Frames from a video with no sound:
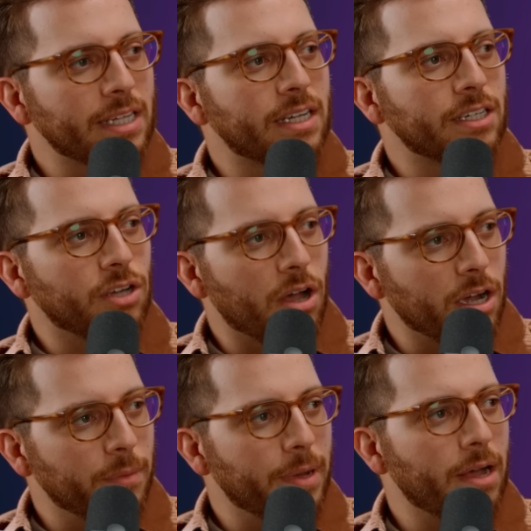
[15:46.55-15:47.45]
I did a
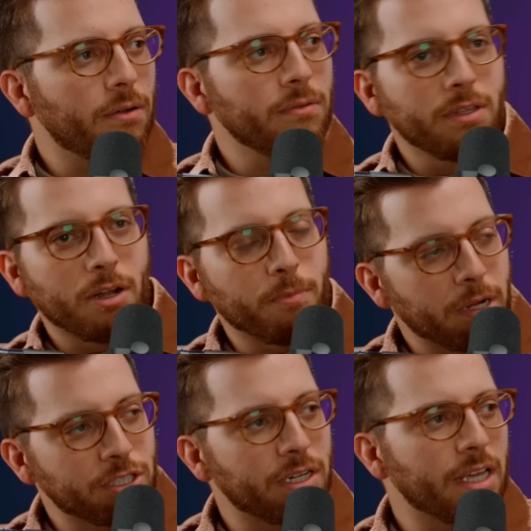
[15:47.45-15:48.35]
talk about, you know,
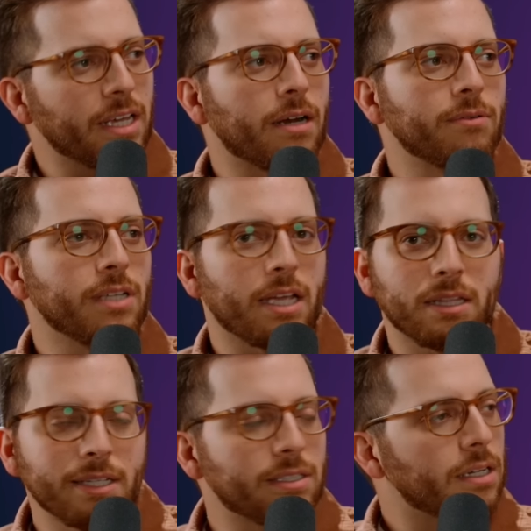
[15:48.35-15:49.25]
budgeting and I was
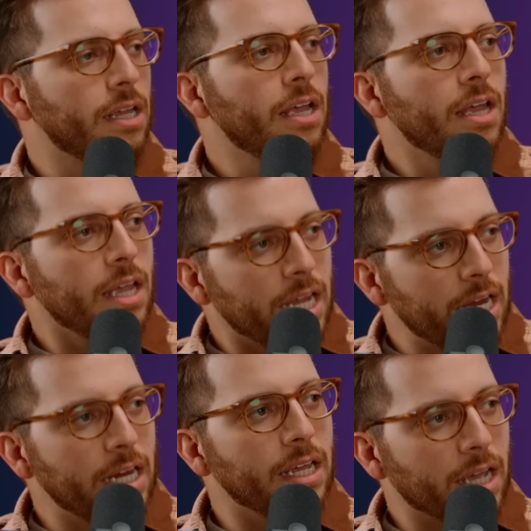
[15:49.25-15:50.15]
like, "Listen,
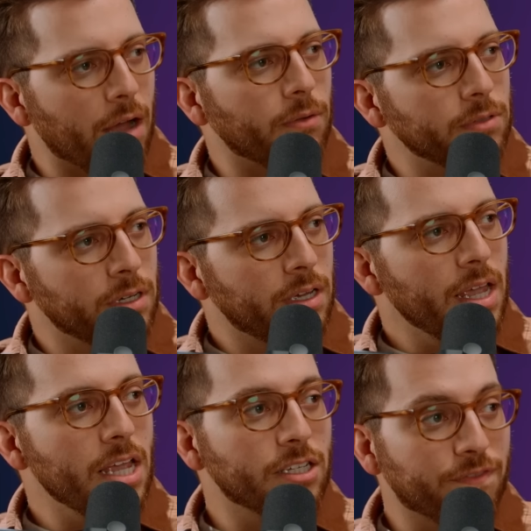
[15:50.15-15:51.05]
eating out
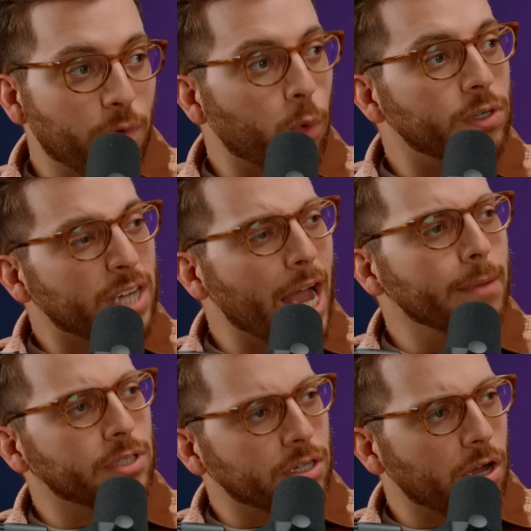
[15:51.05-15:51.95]
is four
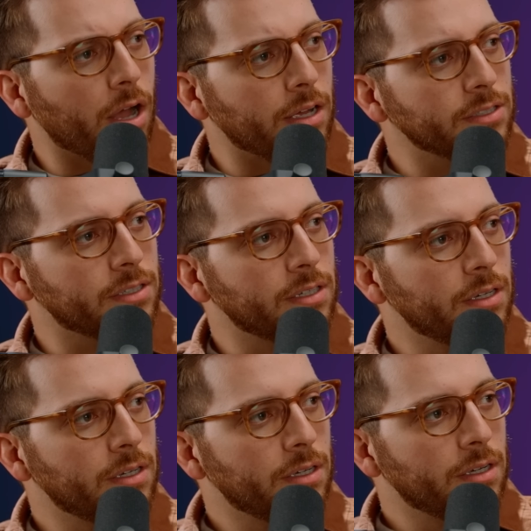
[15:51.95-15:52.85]
times the cost
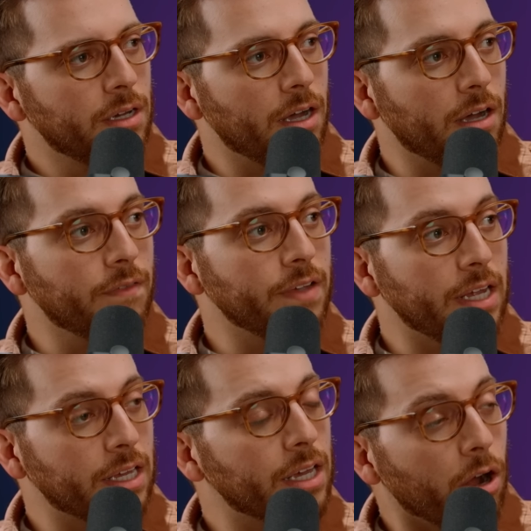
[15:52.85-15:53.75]
of
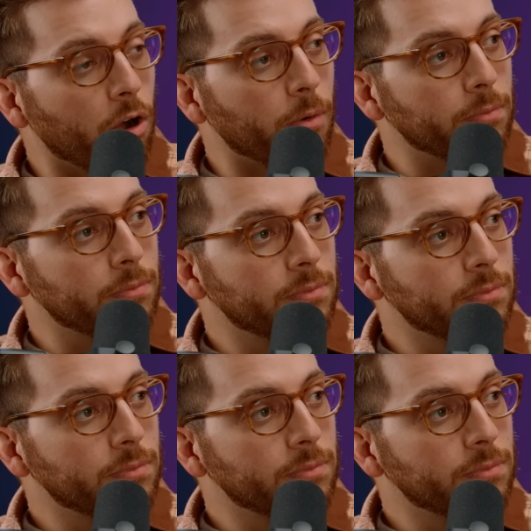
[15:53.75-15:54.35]
eating at home.